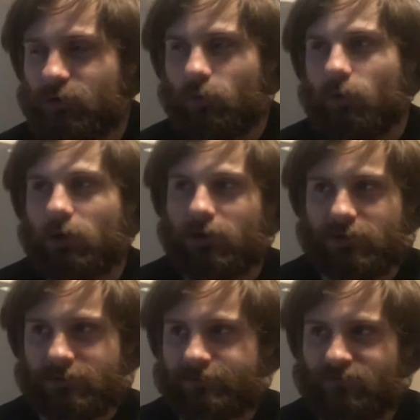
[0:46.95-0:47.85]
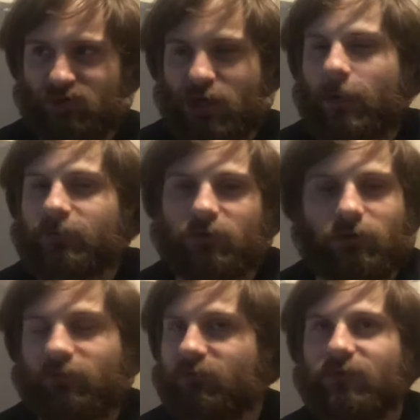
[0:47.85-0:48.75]
1,
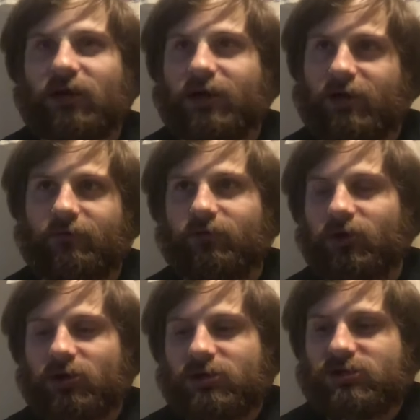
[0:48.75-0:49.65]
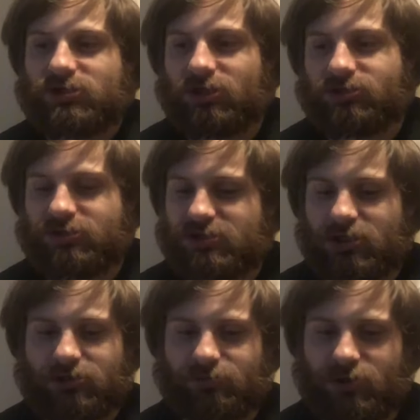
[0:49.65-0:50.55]
chapter 5, such and
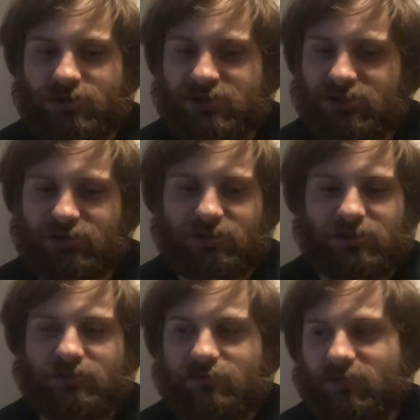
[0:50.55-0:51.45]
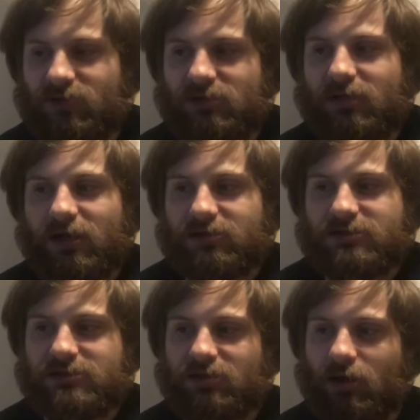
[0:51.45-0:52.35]
such person gets
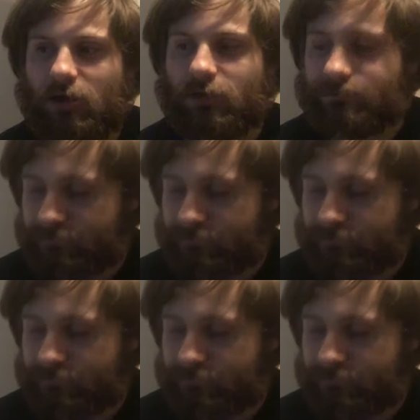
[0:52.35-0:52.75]
scar.